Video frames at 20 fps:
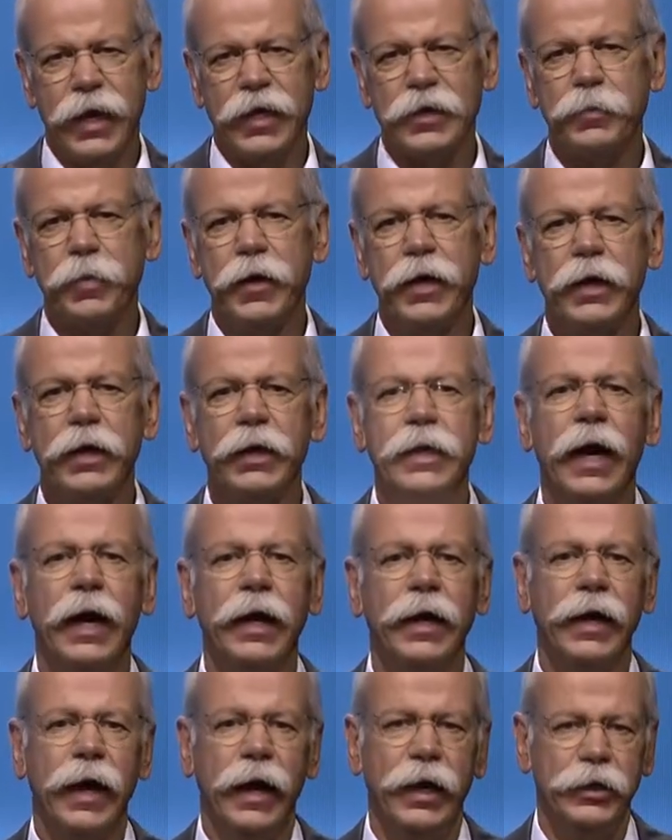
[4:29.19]
has been
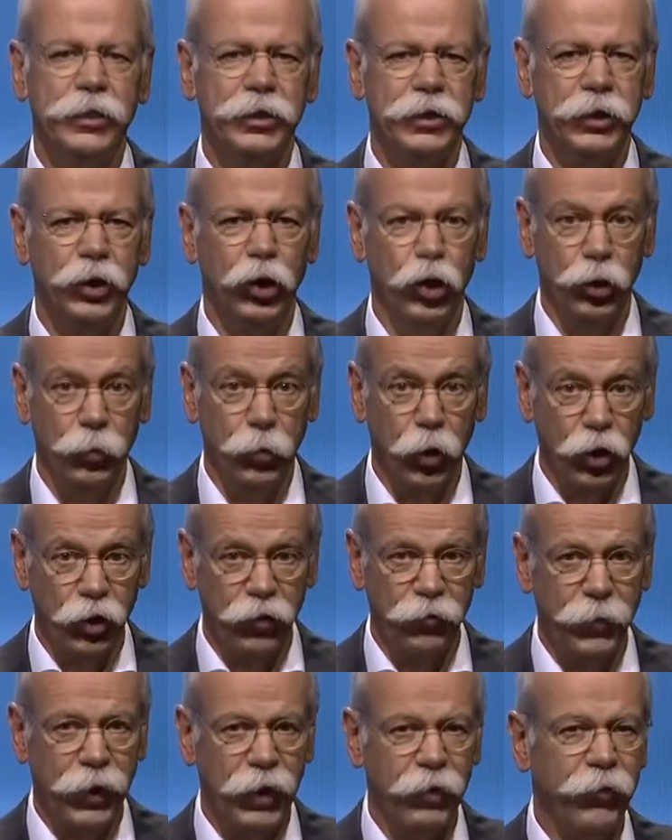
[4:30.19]
cutting edge in
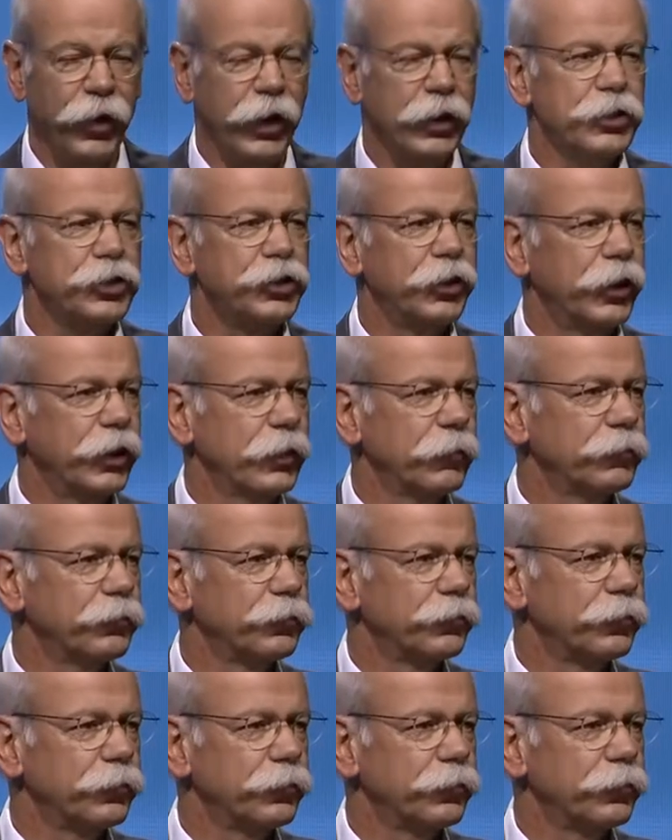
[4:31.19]
automotive manufacturing.